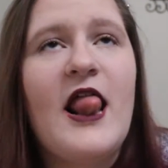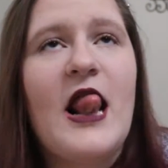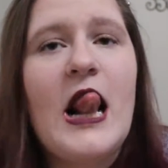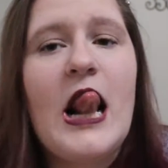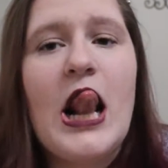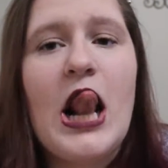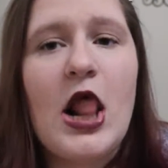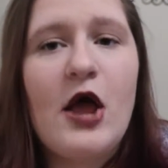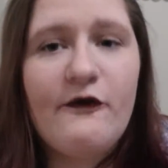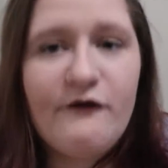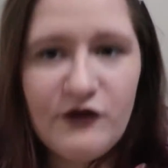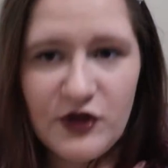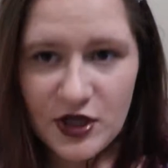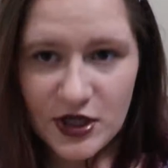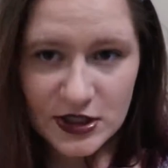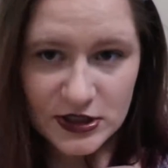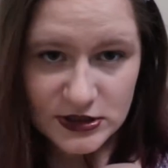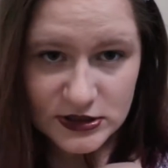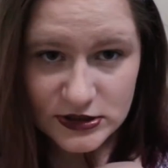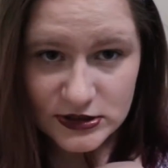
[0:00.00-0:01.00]
Loved
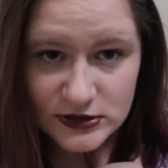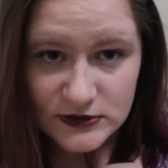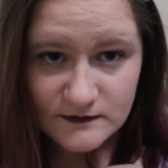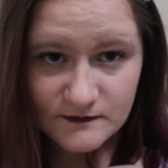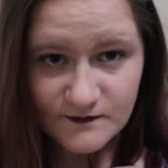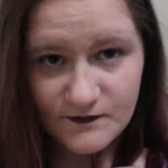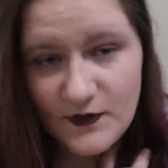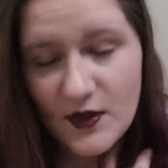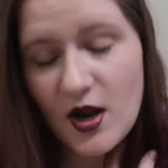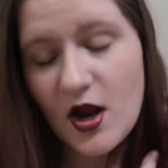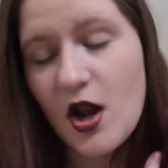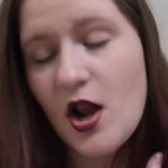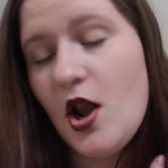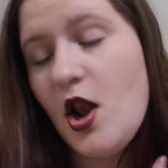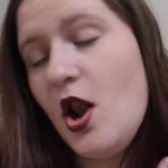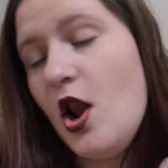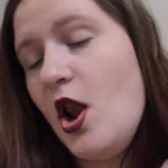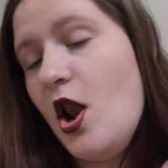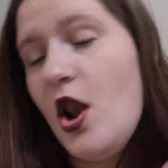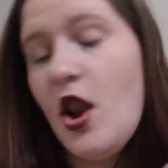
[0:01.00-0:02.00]
it.
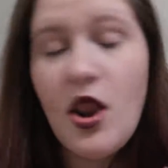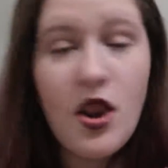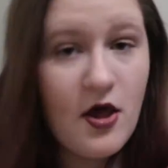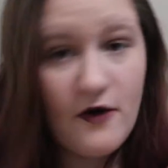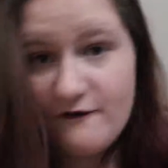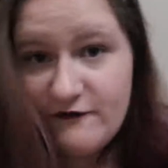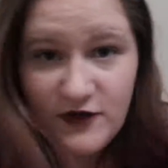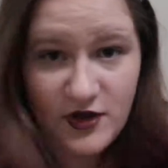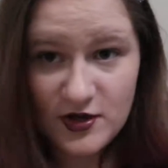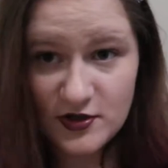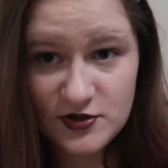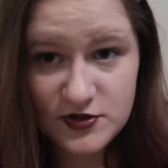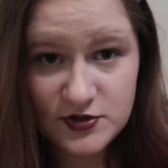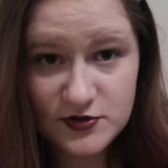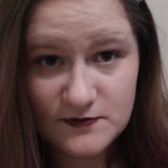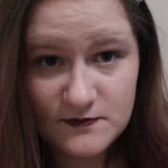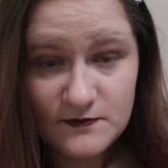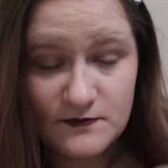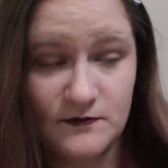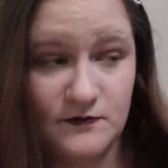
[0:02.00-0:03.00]
Loved it.
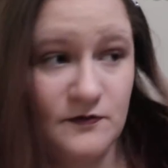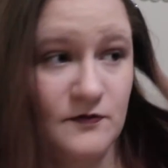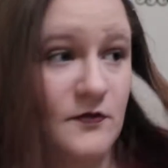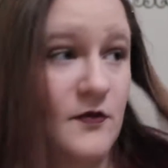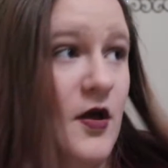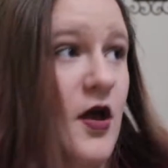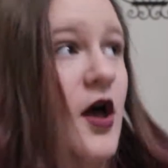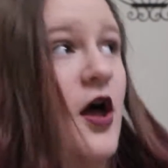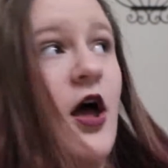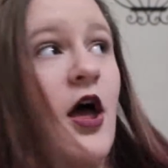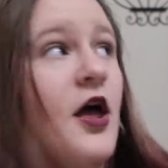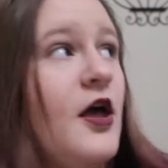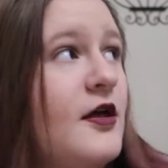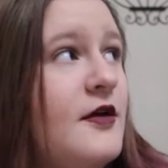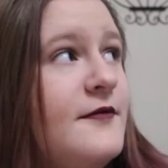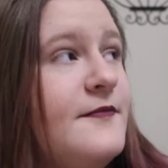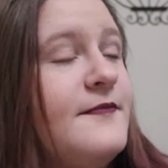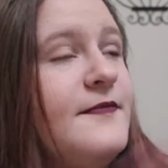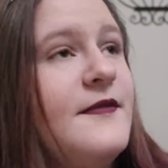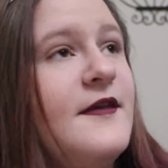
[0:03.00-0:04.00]
Oh.
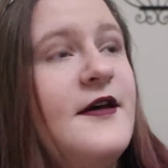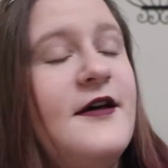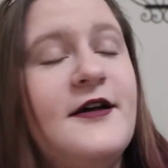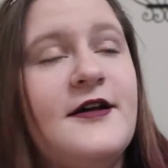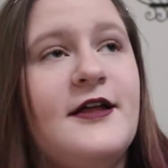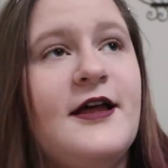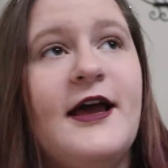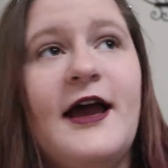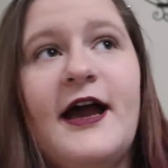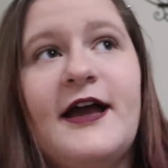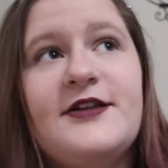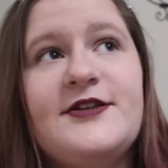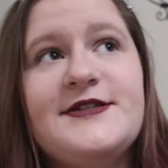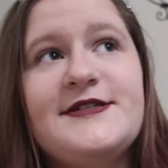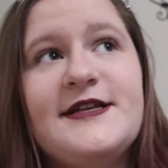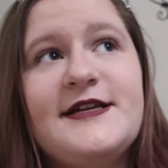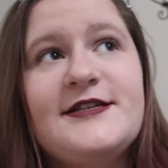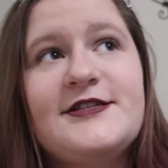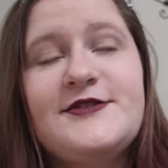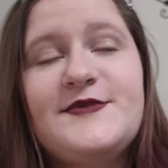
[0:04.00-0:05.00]
I
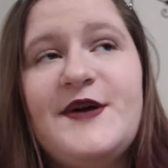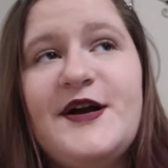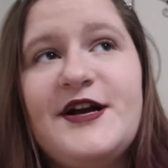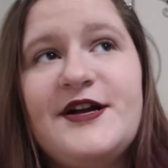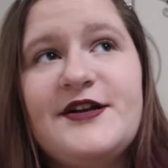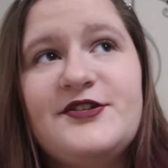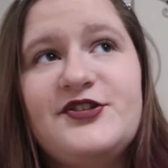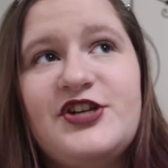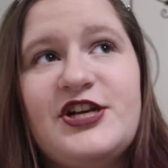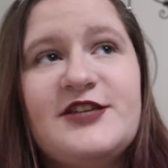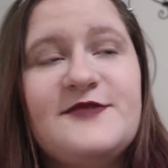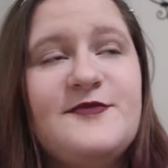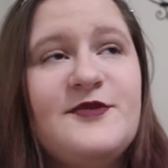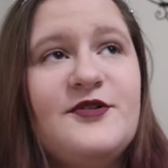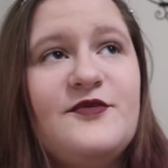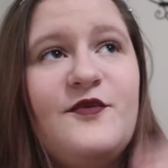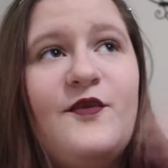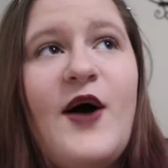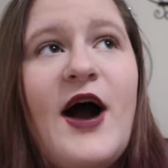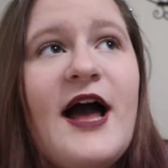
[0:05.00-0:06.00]
swear,
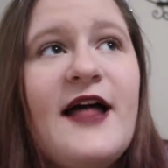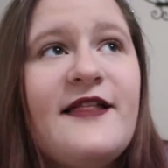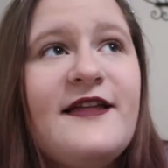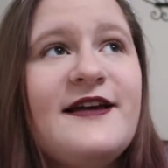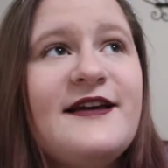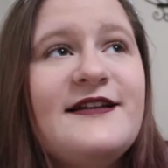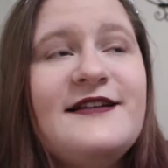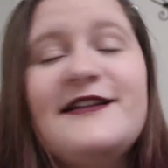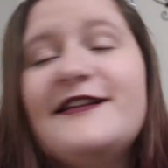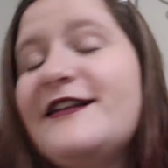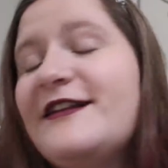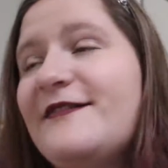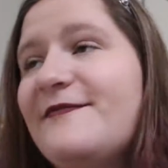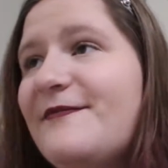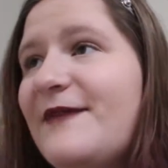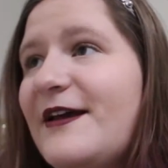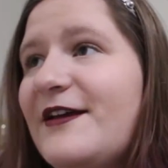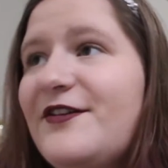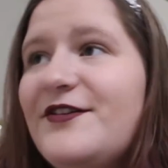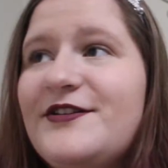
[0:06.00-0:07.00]
Jasper and Wylan,
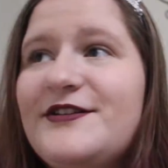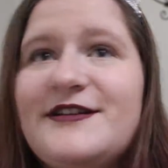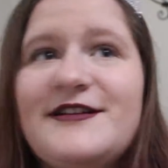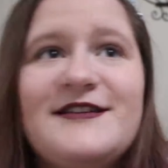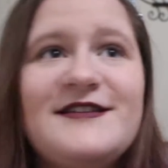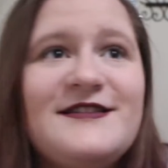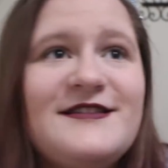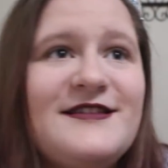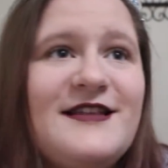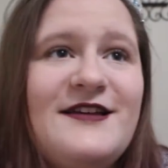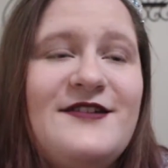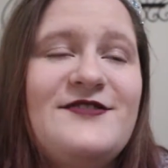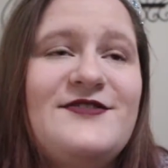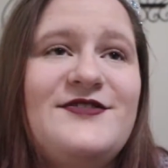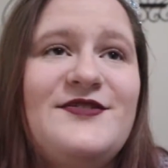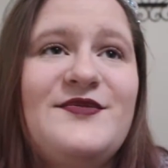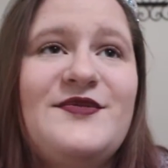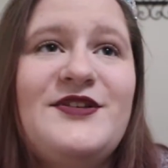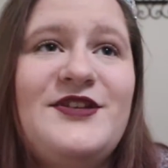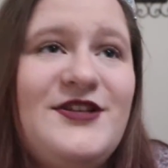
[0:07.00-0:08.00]
my goodness, they are
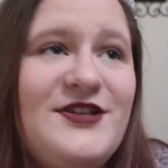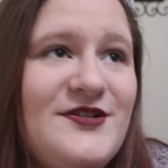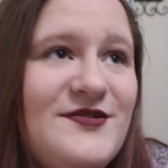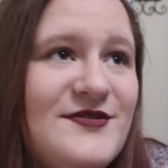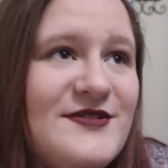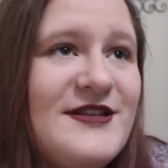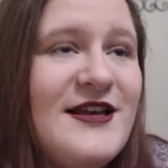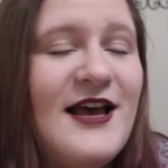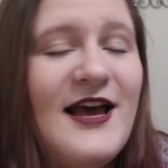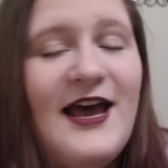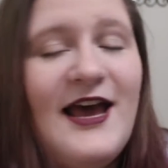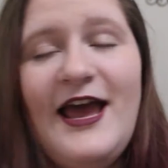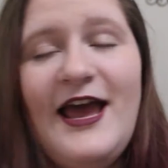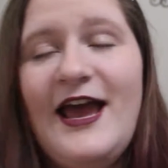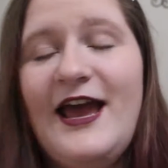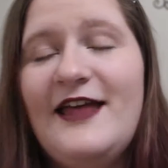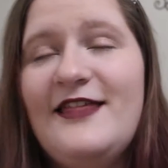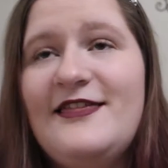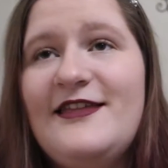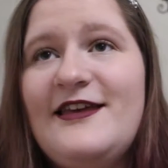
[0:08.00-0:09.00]
so cute.
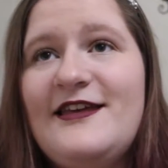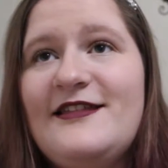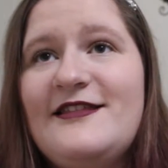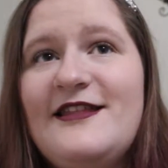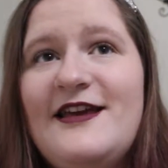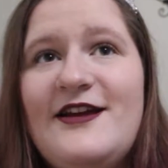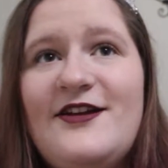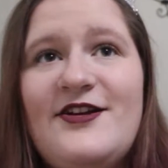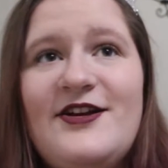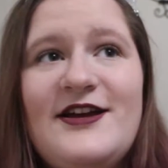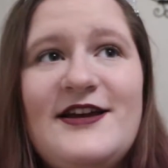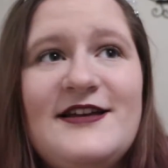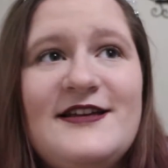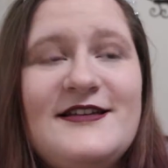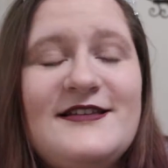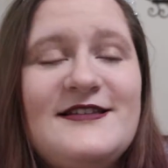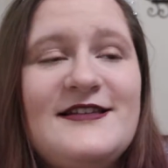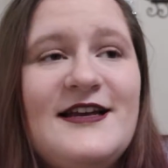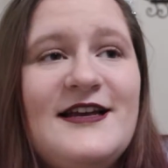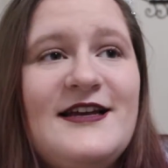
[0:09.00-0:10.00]
And then there
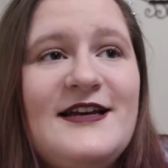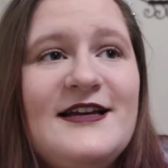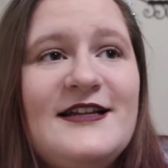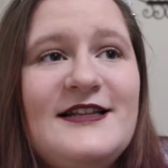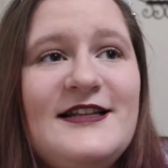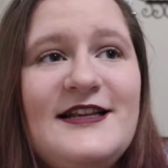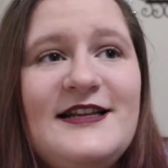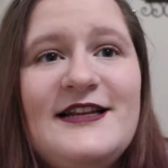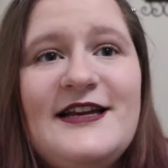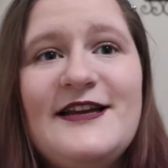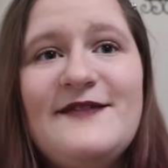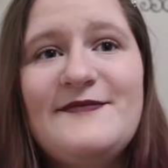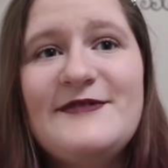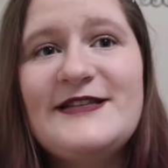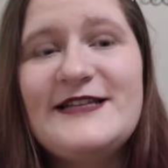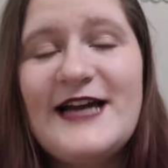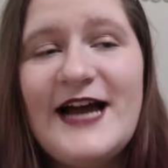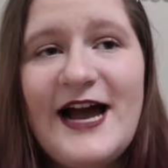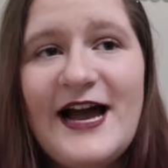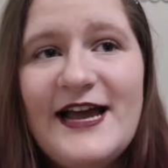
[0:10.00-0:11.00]
is Nina and
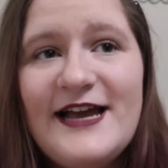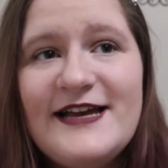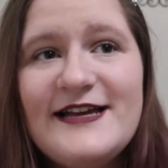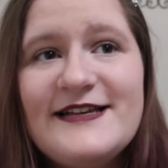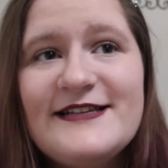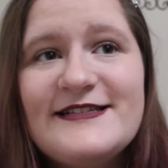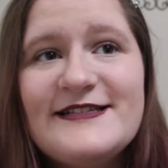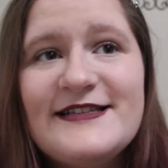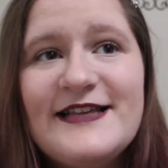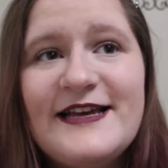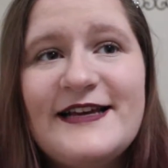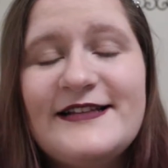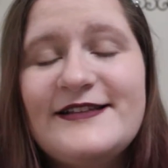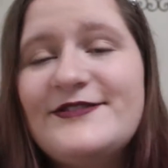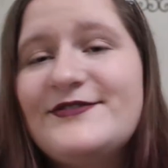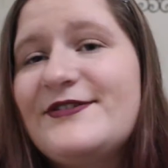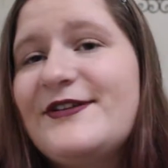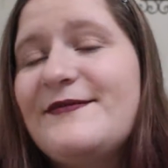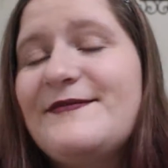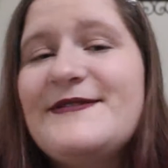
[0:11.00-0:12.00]
Matthias, like,
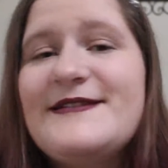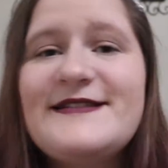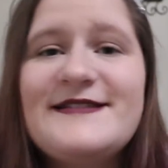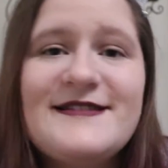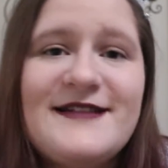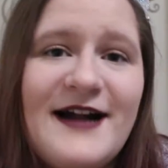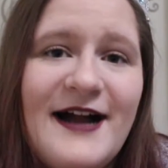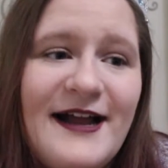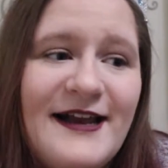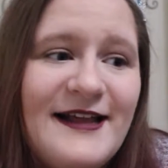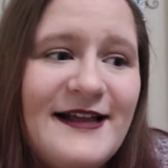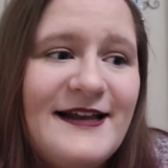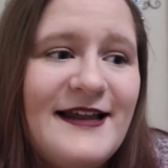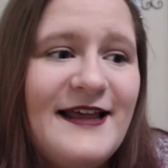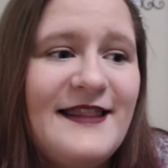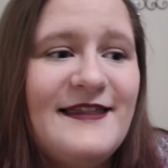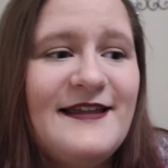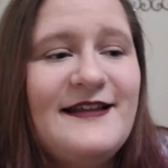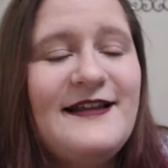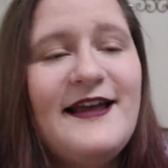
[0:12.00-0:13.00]
don't get me started.
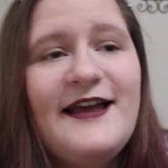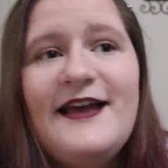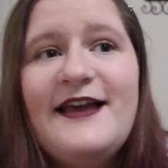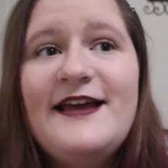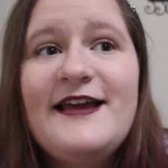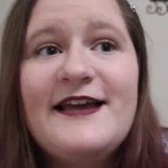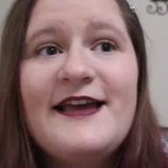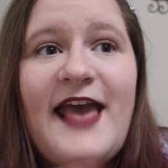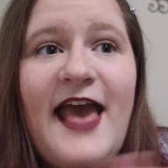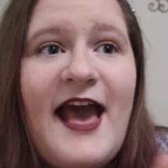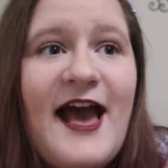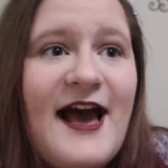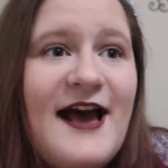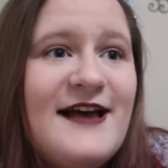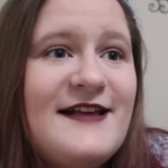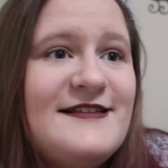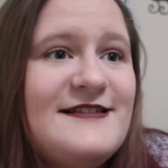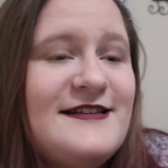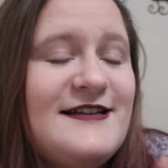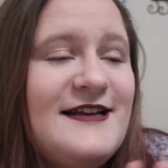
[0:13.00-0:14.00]
And then
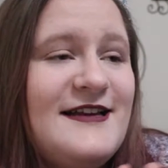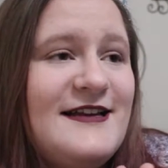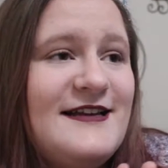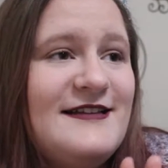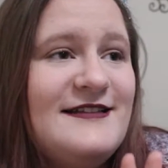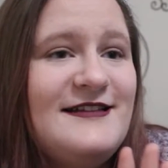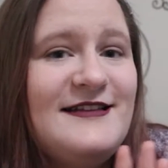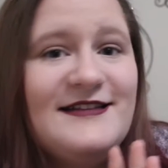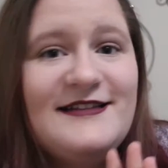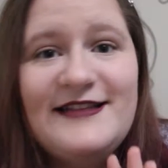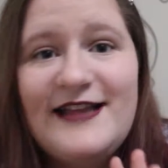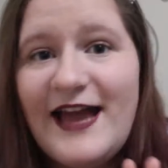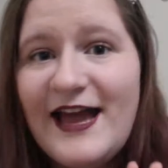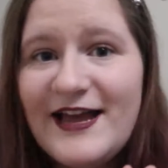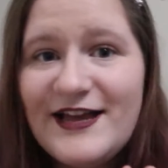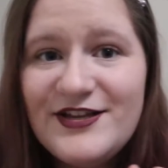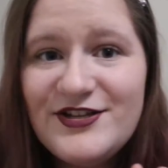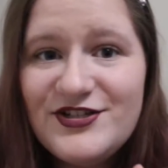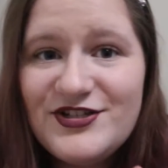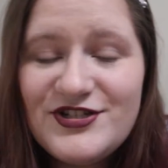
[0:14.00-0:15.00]
Kaz and
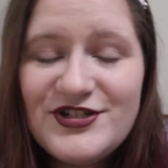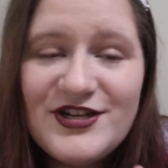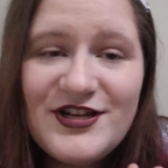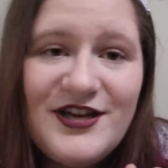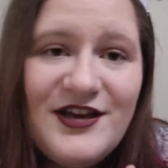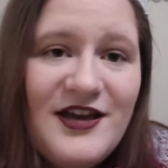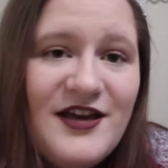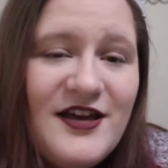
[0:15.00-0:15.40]
Inej.